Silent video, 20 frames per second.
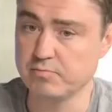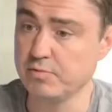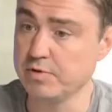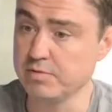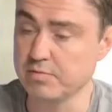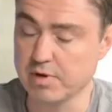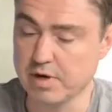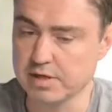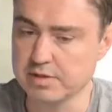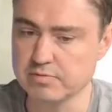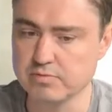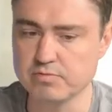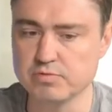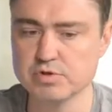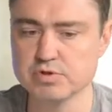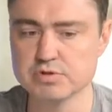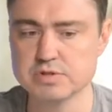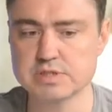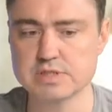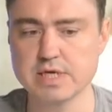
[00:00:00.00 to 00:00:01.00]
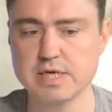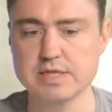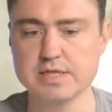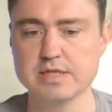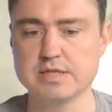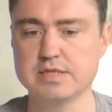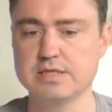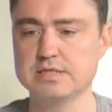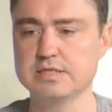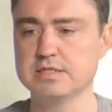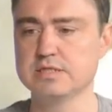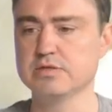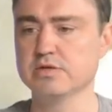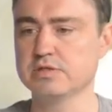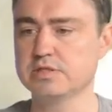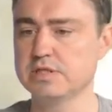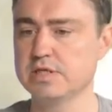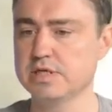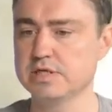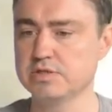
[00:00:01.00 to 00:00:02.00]
We, I wouldn't say that this is
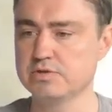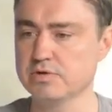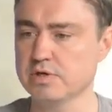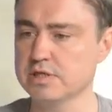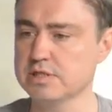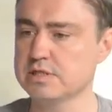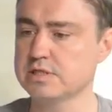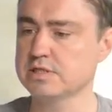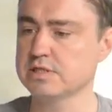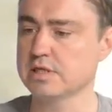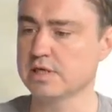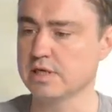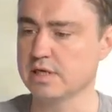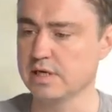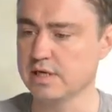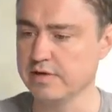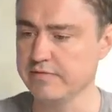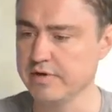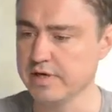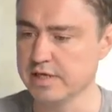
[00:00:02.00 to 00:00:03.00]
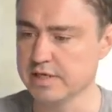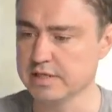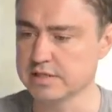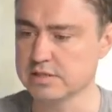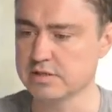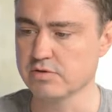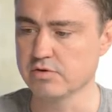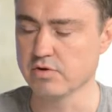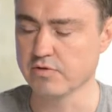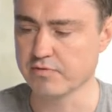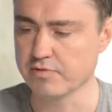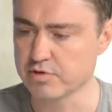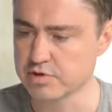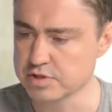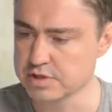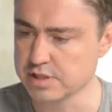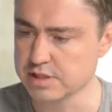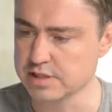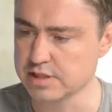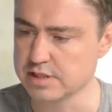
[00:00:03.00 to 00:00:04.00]
not dear to us living in Estonia. Of
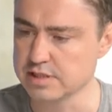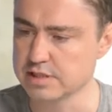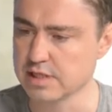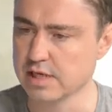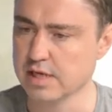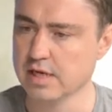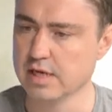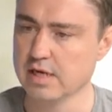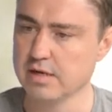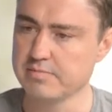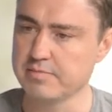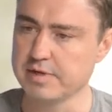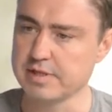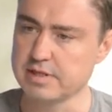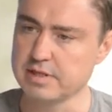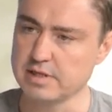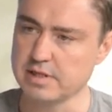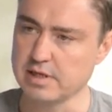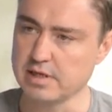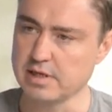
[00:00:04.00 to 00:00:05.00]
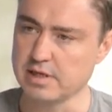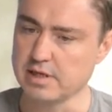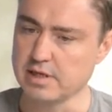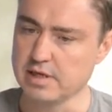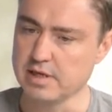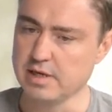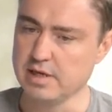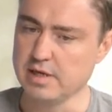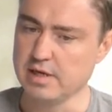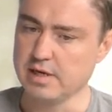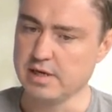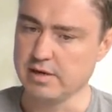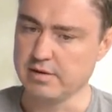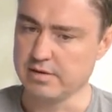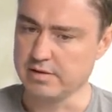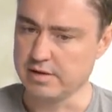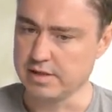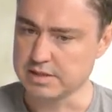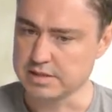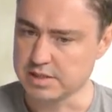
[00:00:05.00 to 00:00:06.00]
course it is, but
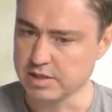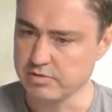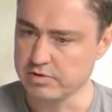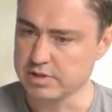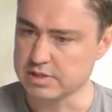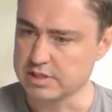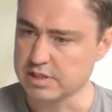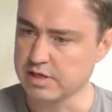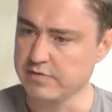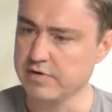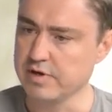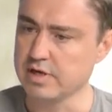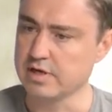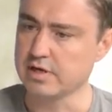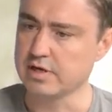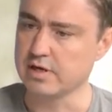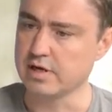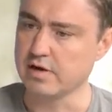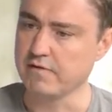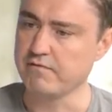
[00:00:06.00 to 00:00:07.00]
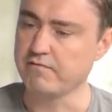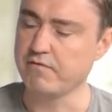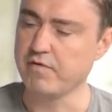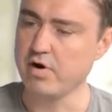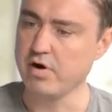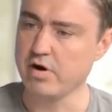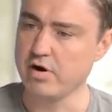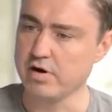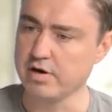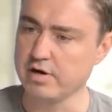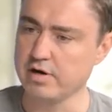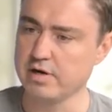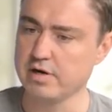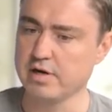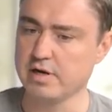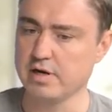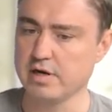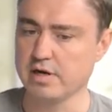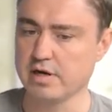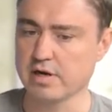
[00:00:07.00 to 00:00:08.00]
the Estonians living uh, far
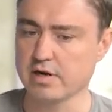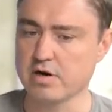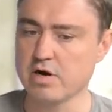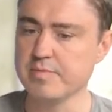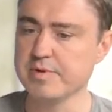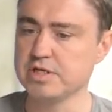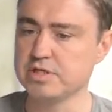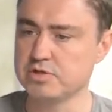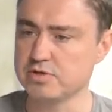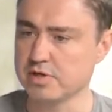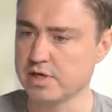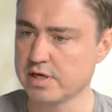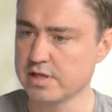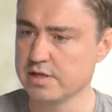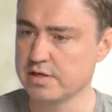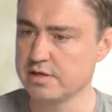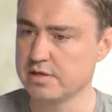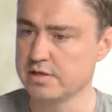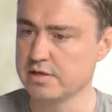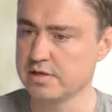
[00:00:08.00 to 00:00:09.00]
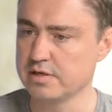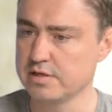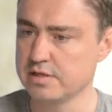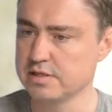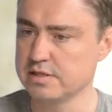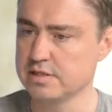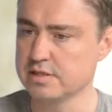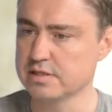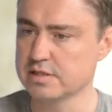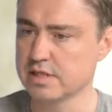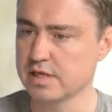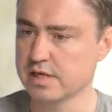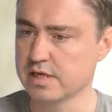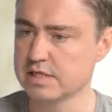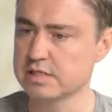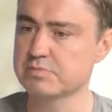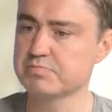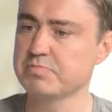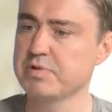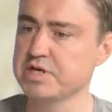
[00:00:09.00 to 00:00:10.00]
uh, coming together, this is
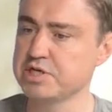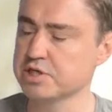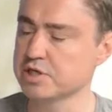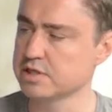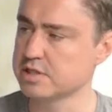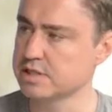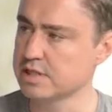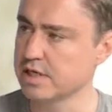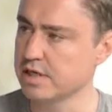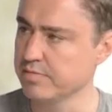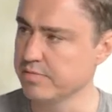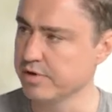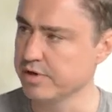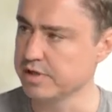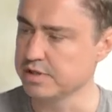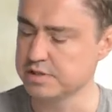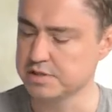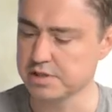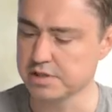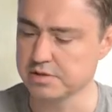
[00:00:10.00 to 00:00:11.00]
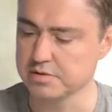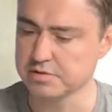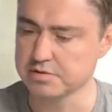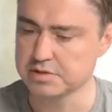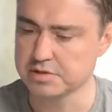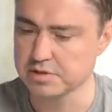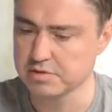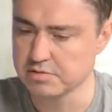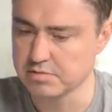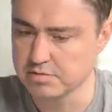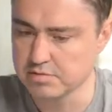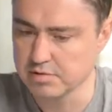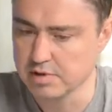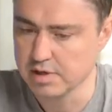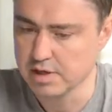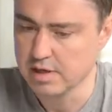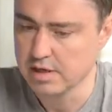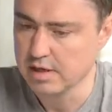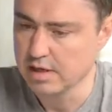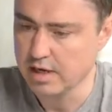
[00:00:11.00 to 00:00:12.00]
like a special ceremony. So, so
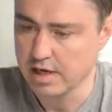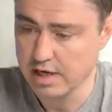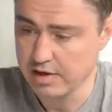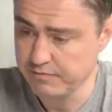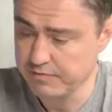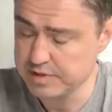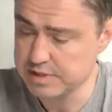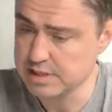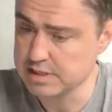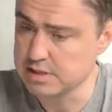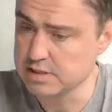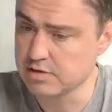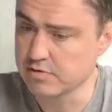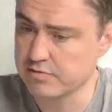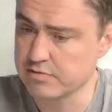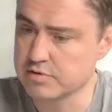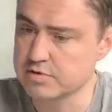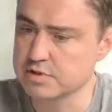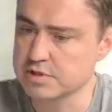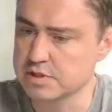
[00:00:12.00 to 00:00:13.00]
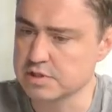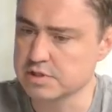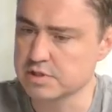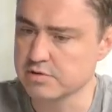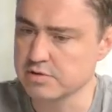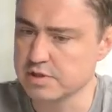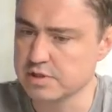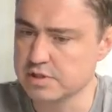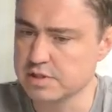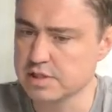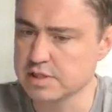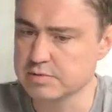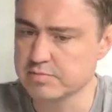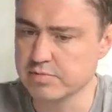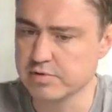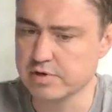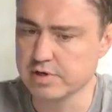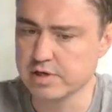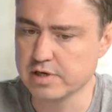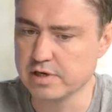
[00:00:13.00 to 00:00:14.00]
I have visited, of course, Estonian
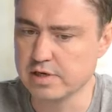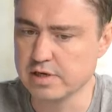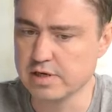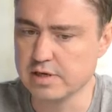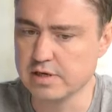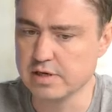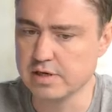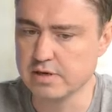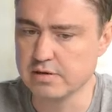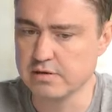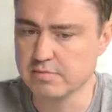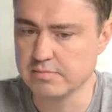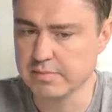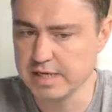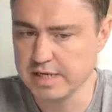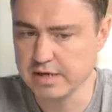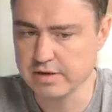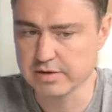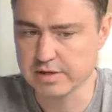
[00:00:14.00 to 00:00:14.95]
diaspora in, in many